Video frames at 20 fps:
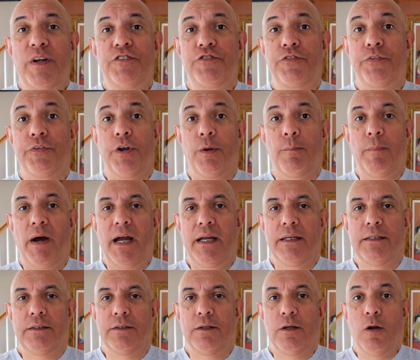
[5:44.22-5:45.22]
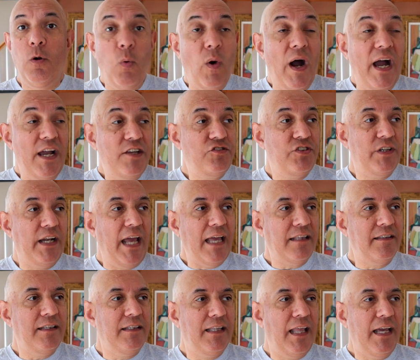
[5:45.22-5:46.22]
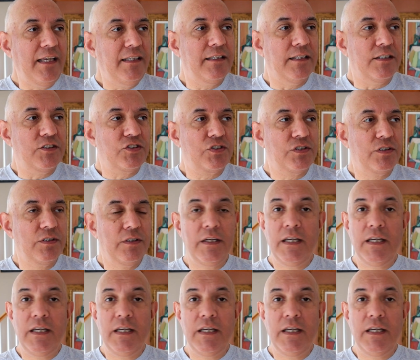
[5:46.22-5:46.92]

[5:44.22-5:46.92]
race through your mind. Why is it acting like this?